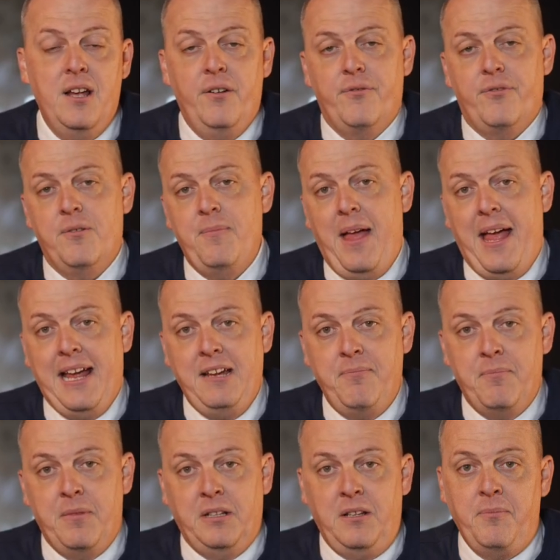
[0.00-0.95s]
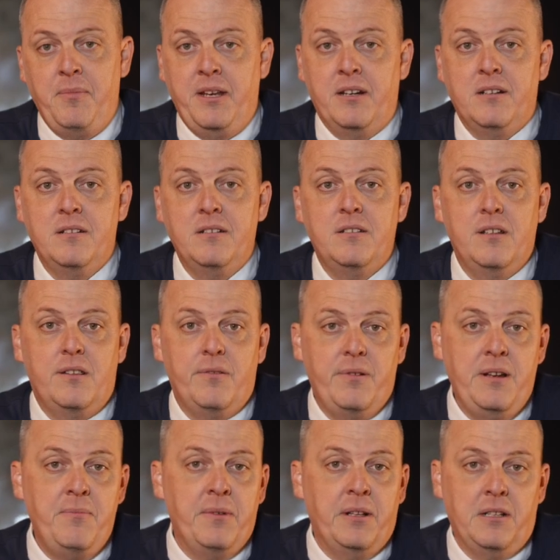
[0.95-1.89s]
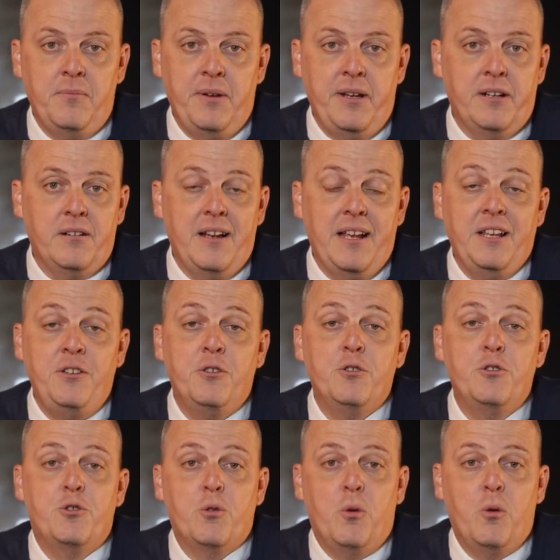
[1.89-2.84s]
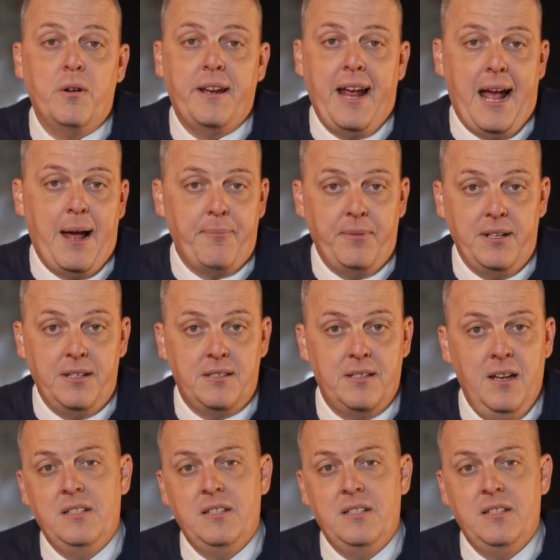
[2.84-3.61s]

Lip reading: from 8mm to 3mm in your drawer cabinets.